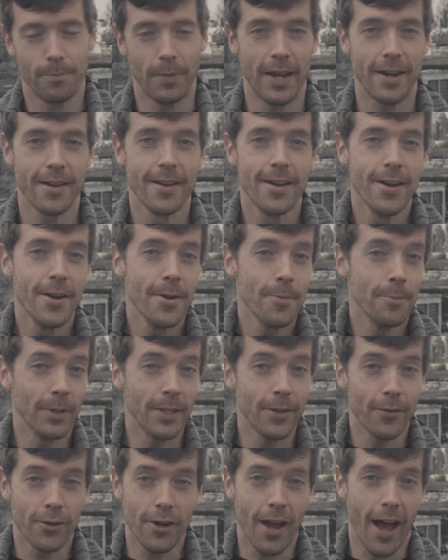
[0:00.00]
But
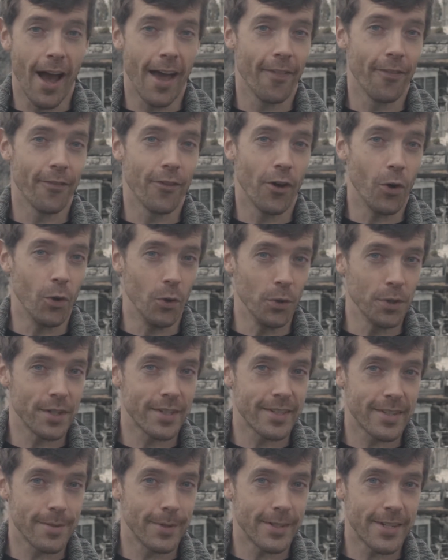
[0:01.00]
believe it or not, the
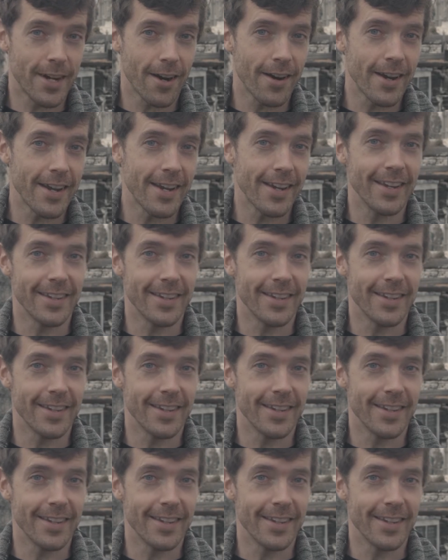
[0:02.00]
oldest cemetery